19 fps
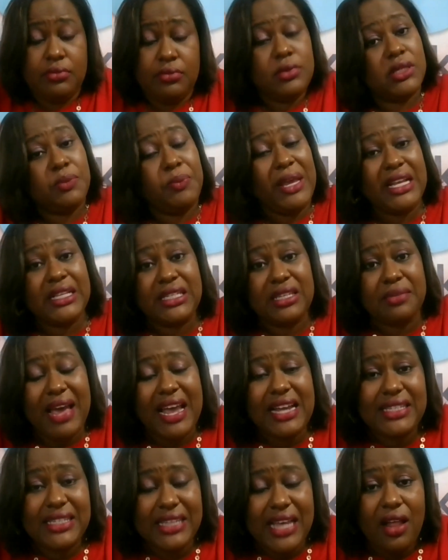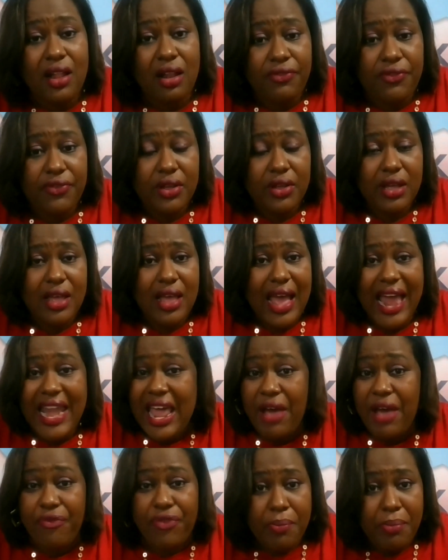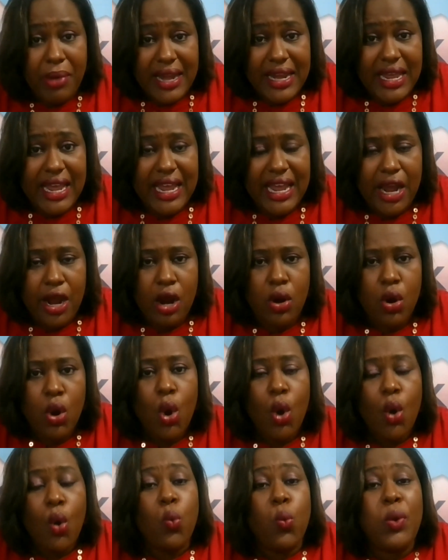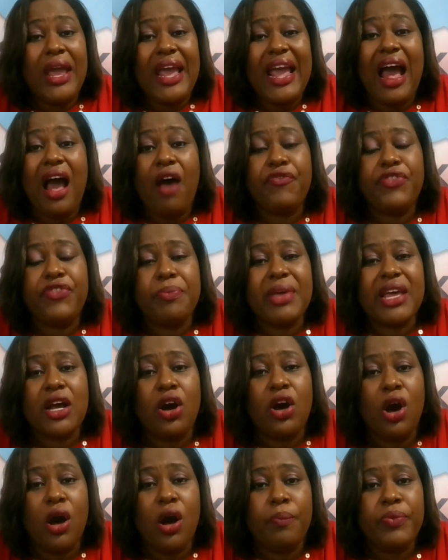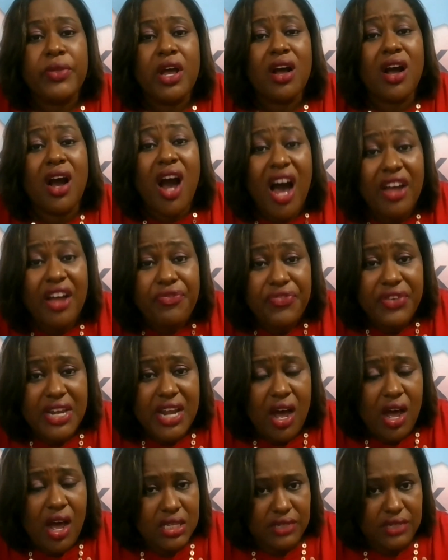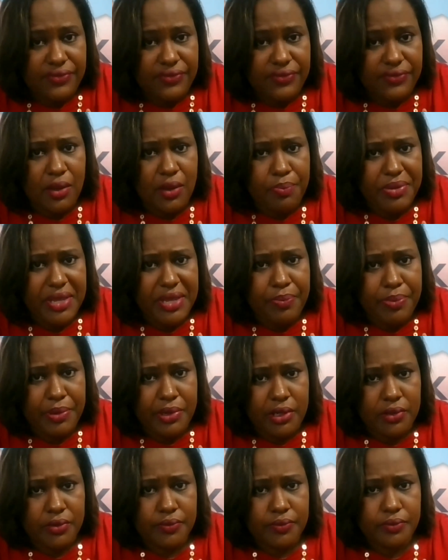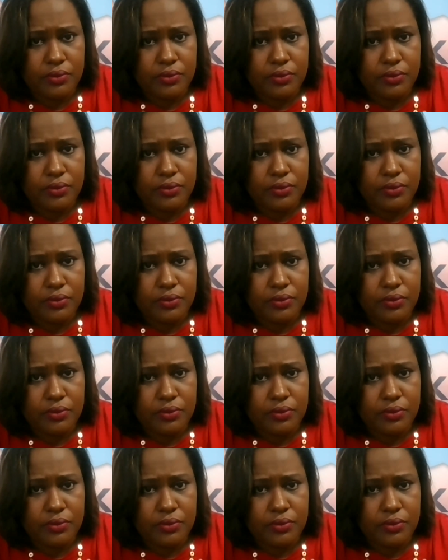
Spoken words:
speaking to myself and everybody here, we have to become confidants for some people.